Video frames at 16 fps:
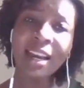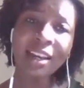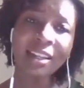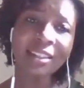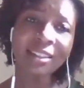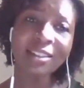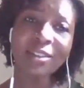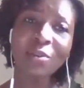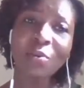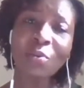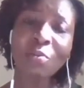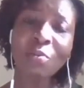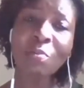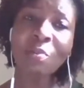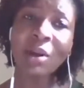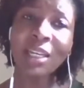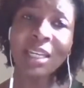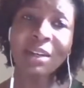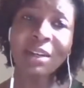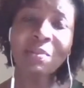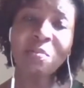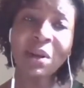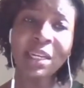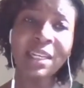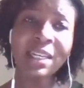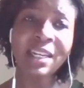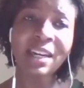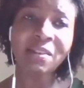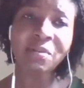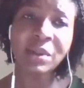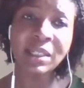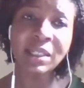Again,
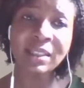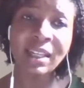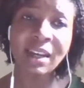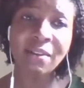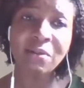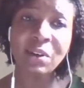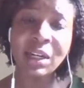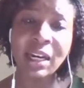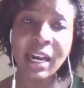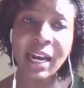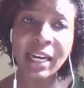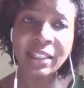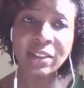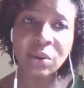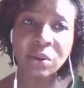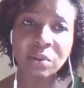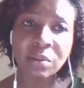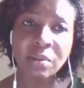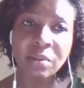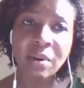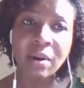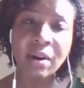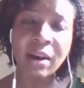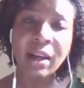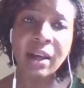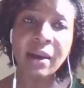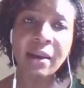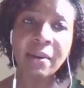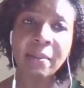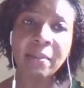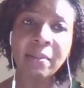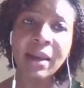many governments have relied on
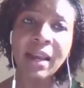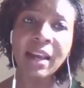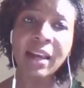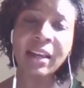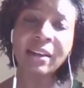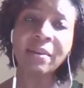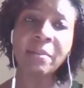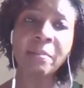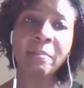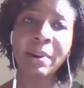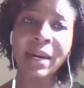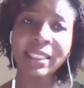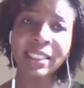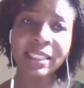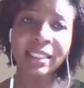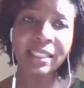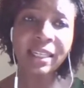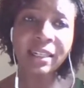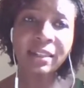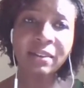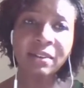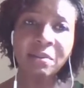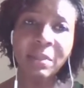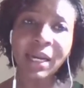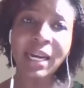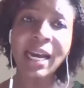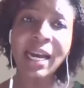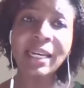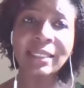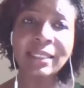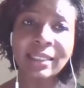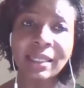budgeting
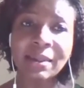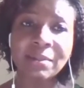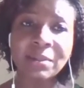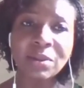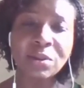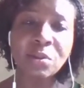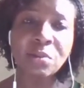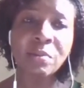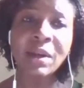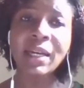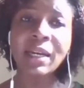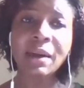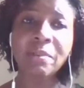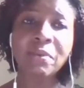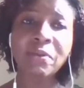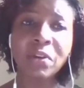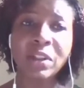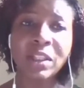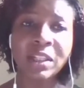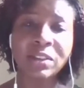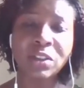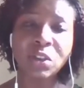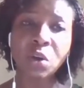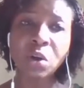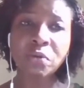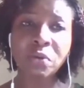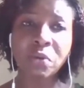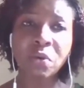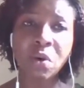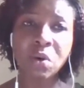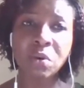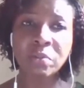mechanisms to make up for the
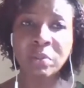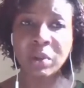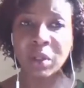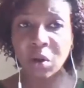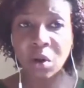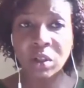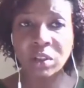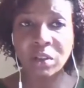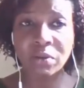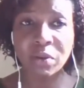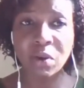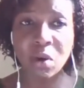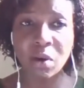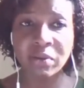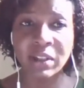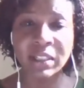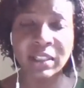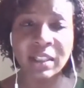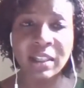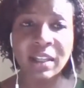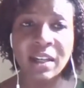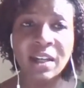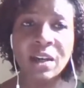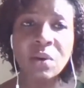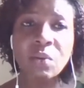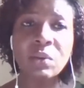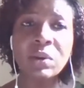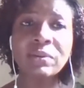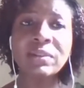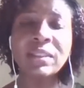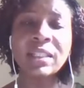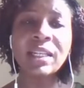shortfall because of COVID.
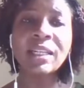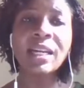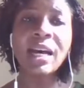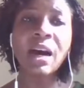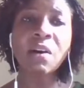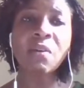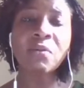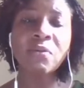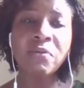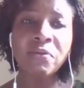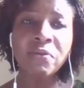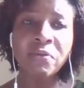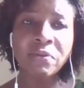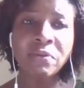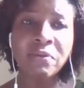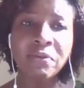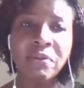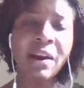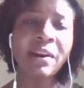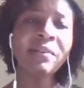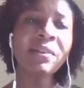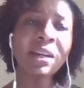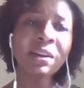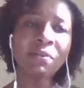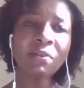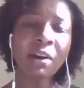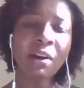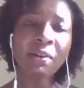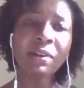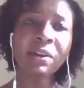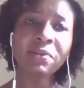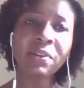We've seen how very,
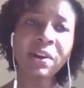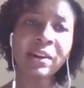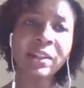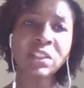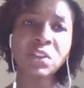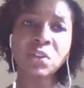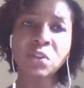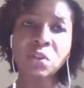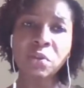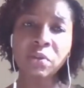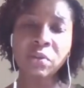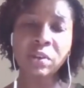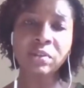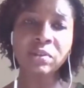very, very